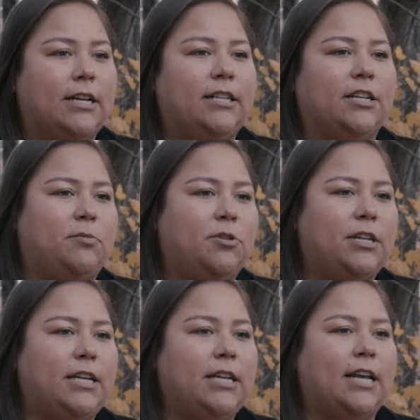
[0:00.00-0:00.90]
in the
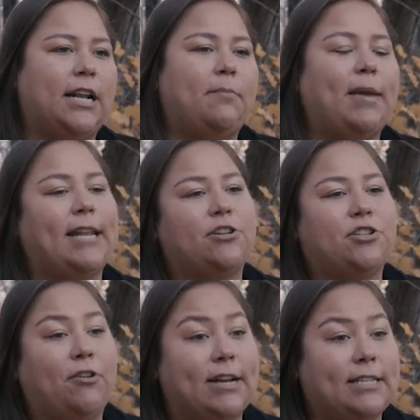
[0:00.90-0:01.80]
community, and I
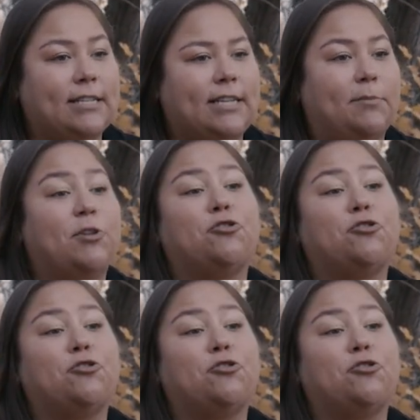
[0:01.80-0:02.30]
managed a crisis team in